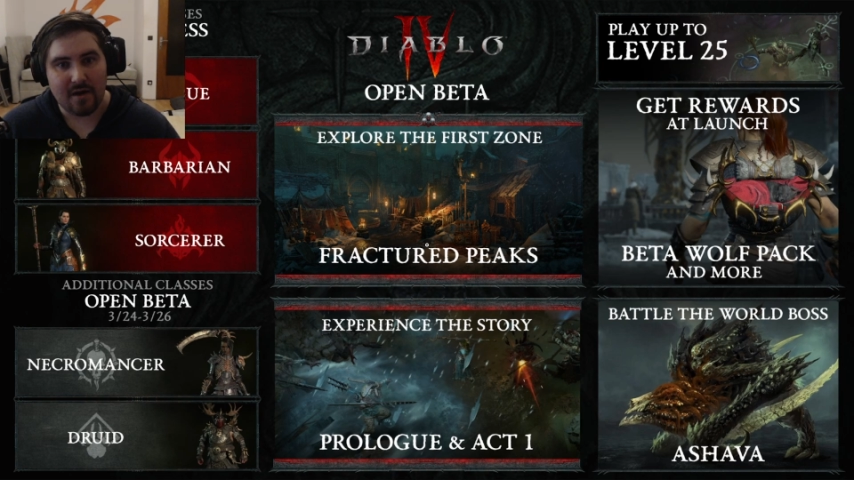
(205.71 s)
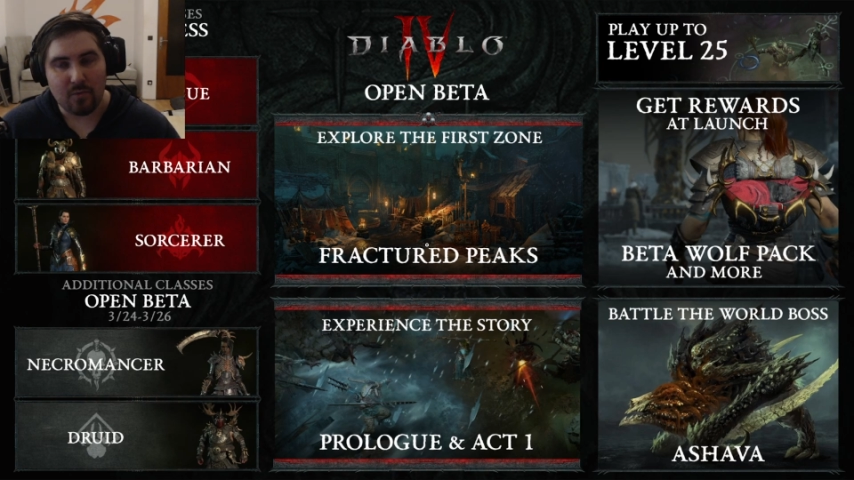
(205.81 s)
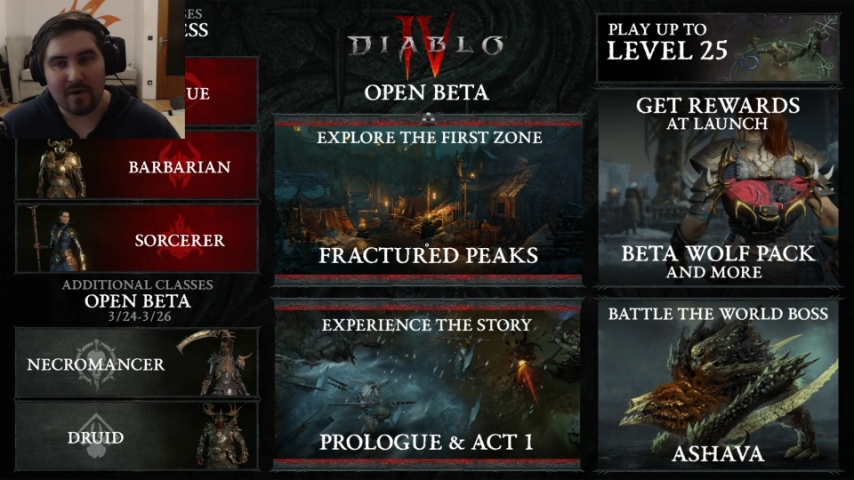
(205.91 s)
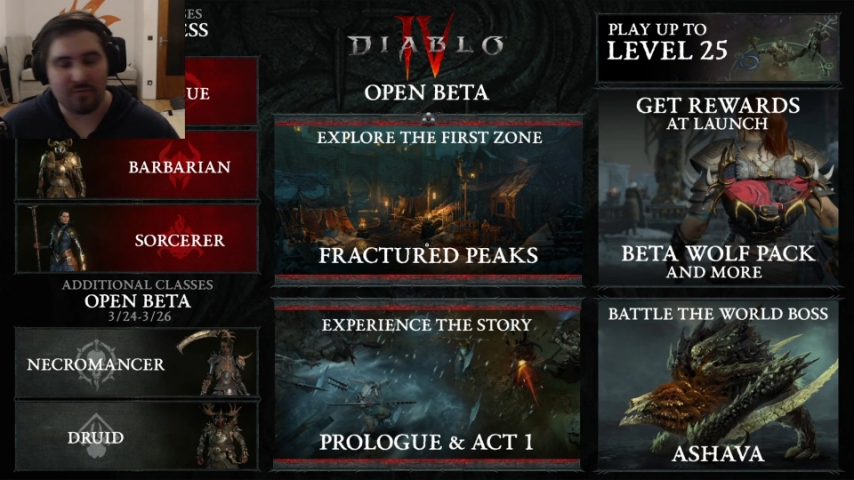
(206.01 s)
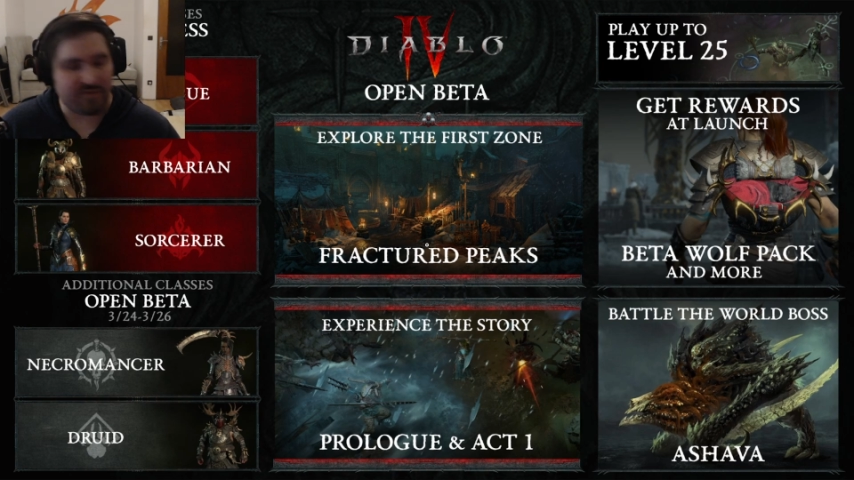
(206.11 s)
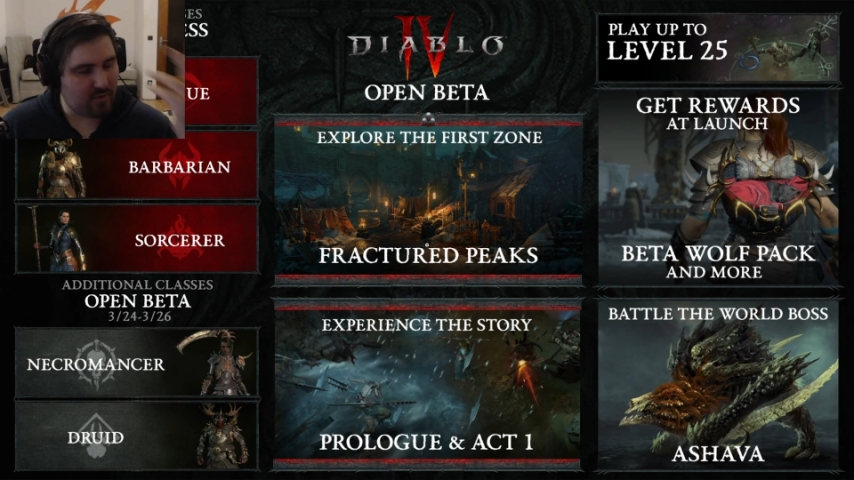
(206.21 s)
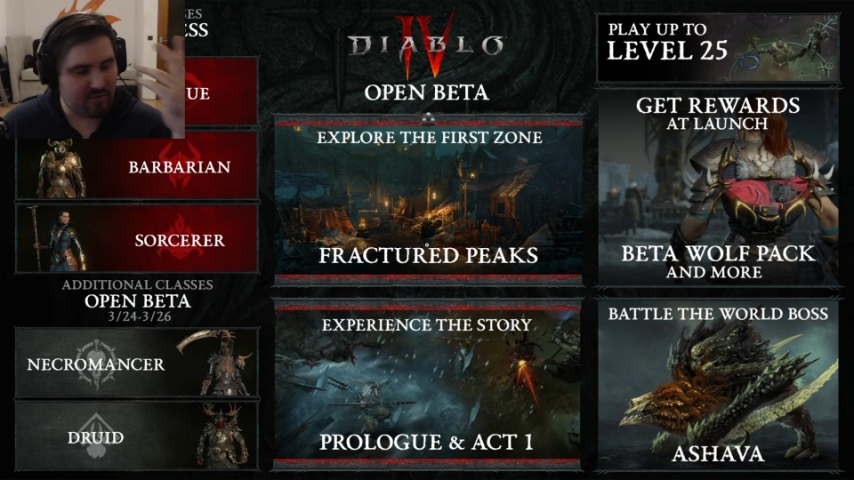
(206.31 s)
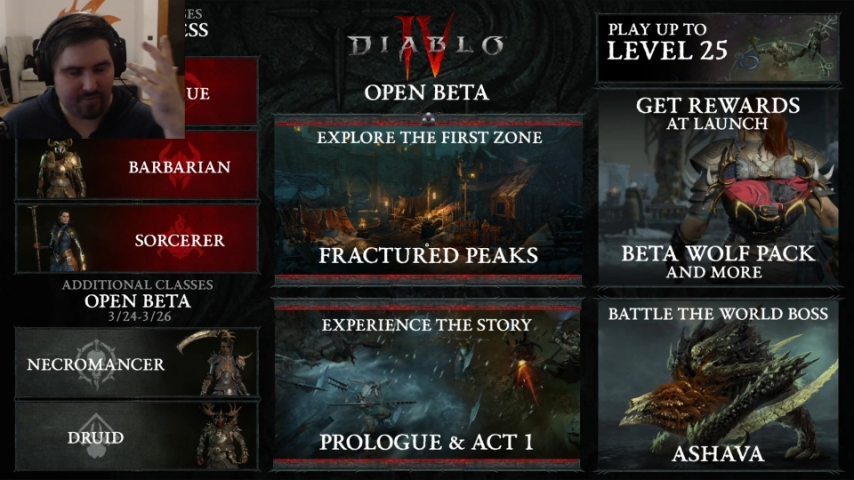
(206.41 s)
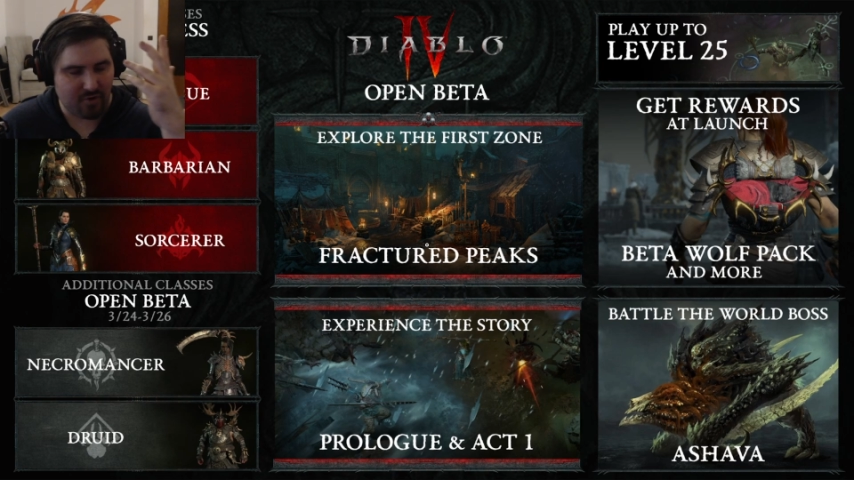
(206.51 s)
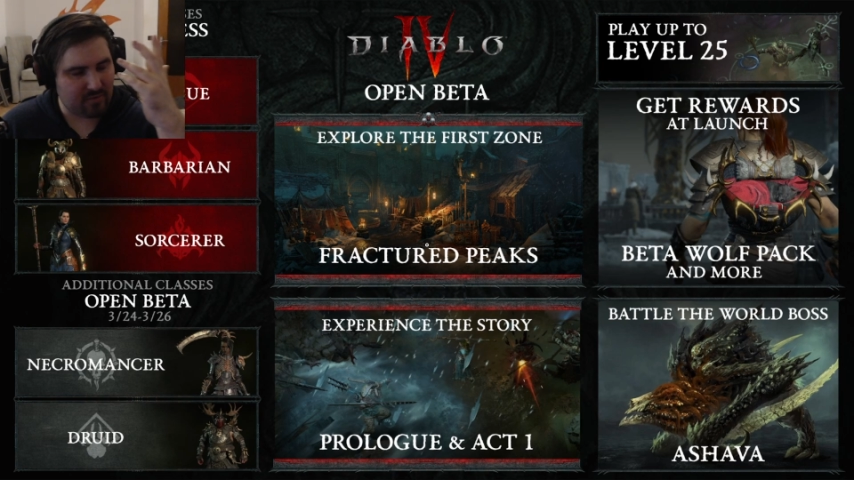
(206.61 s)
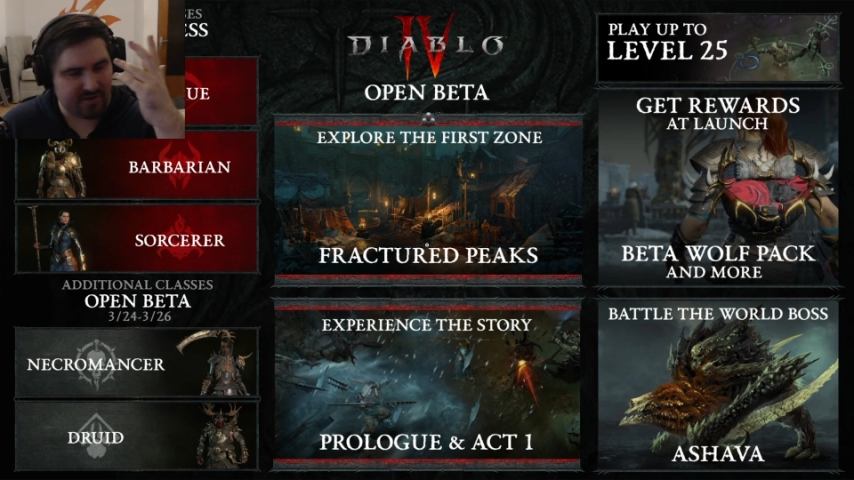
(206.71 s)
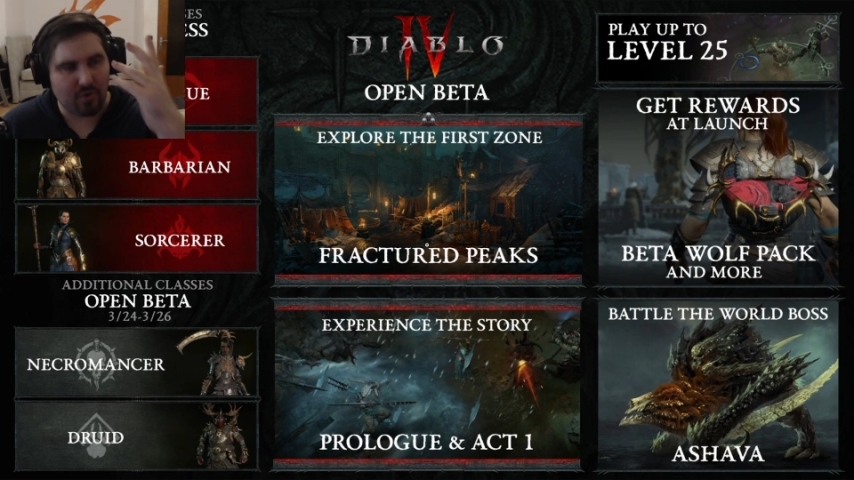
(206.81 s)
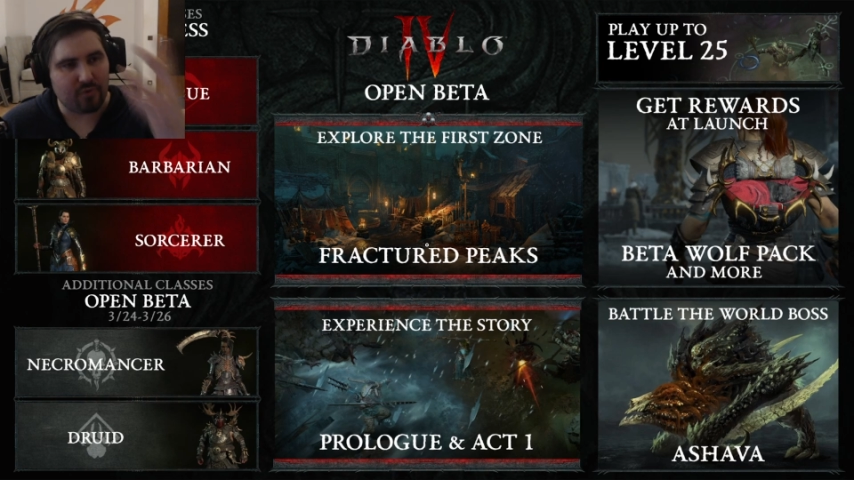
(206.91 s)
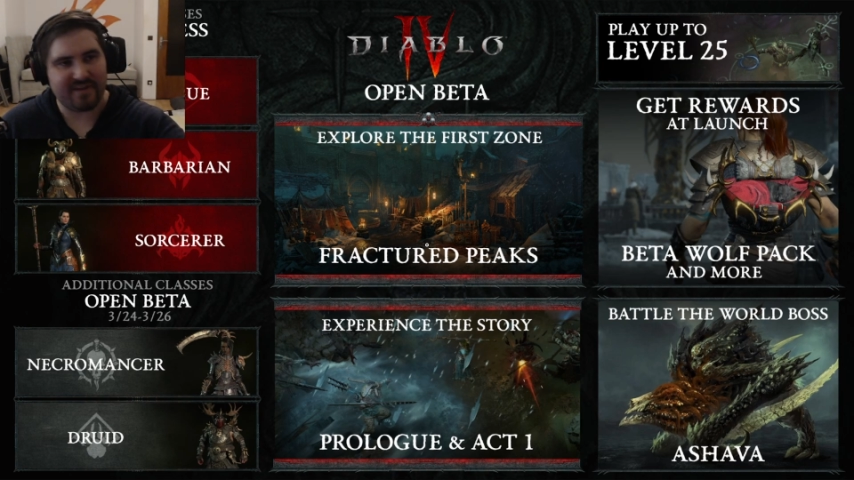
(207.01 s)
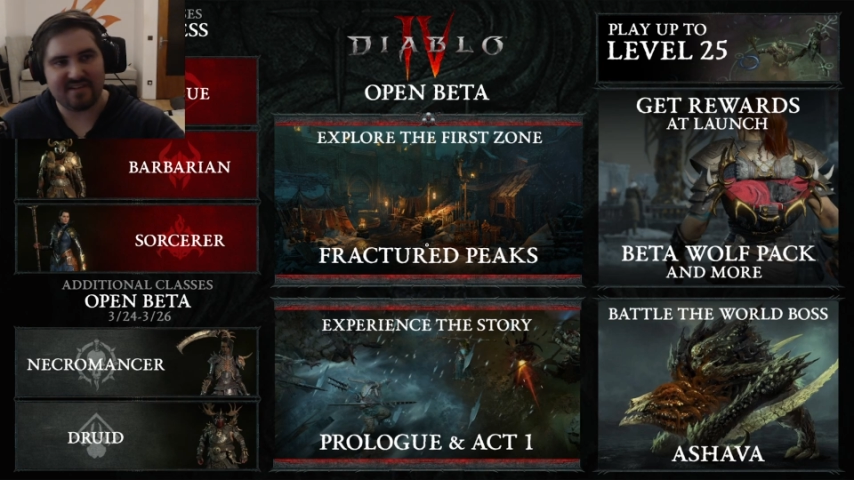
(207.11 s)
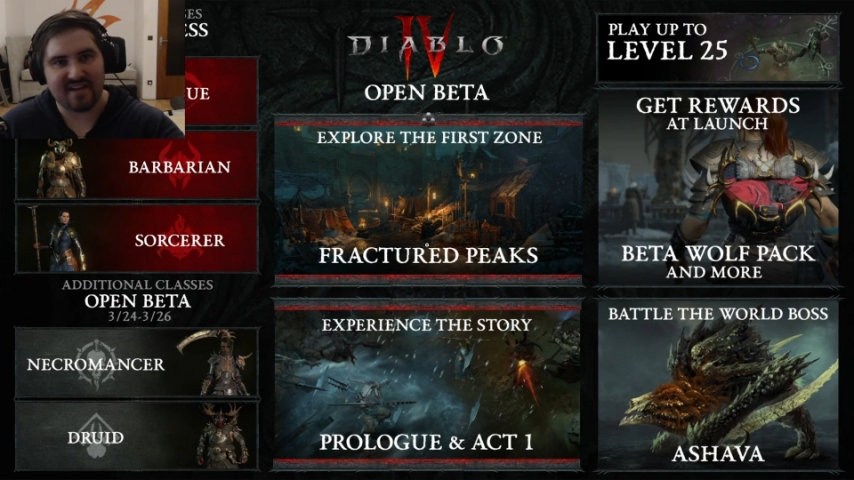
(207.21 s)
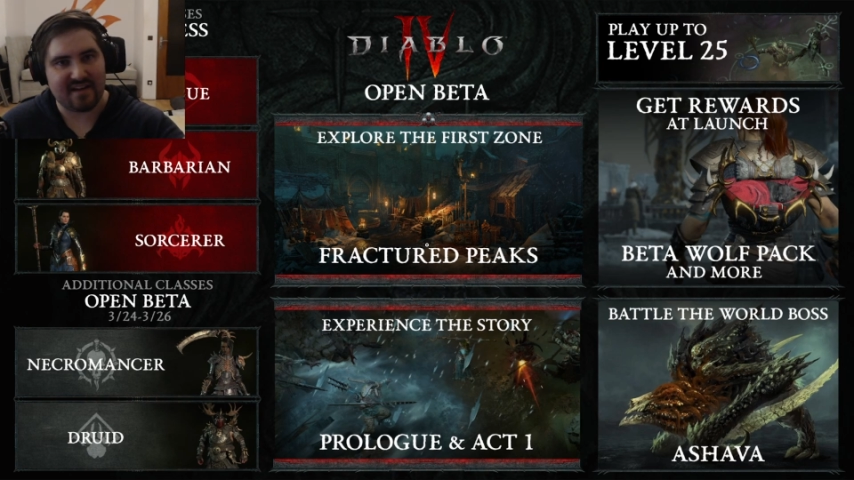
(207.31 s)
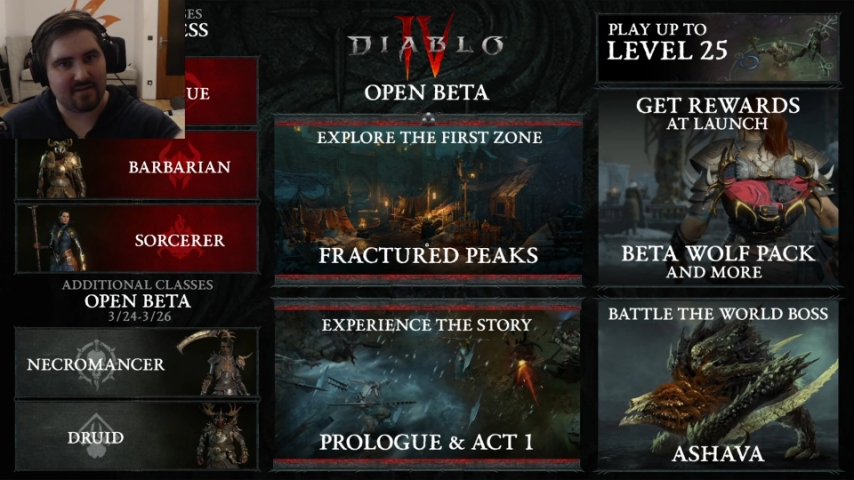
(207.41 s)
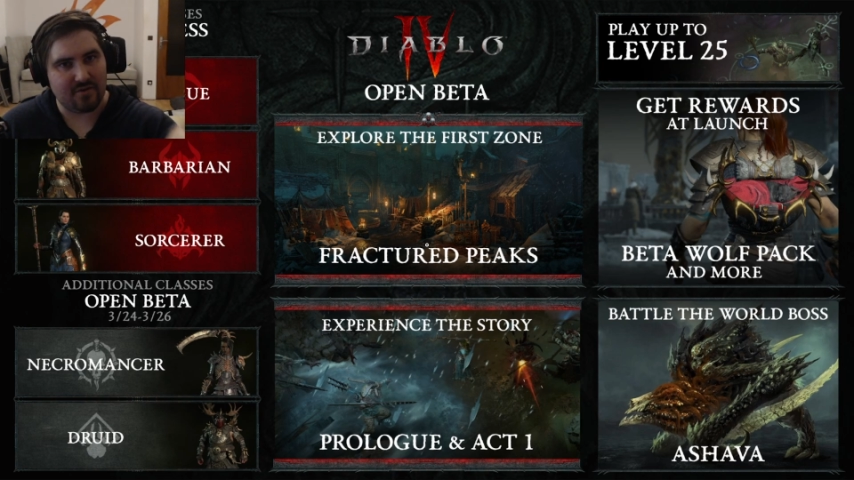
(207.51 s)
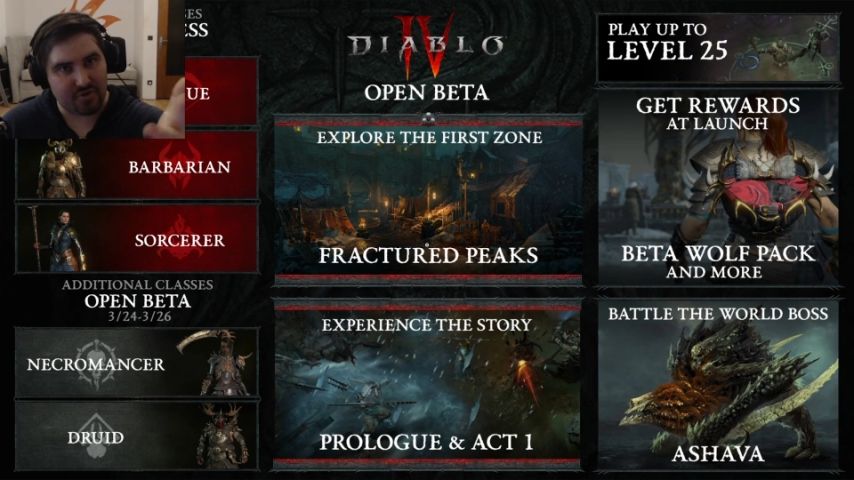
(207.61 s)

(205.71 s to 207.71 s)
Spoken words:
Well, you have probably already taken a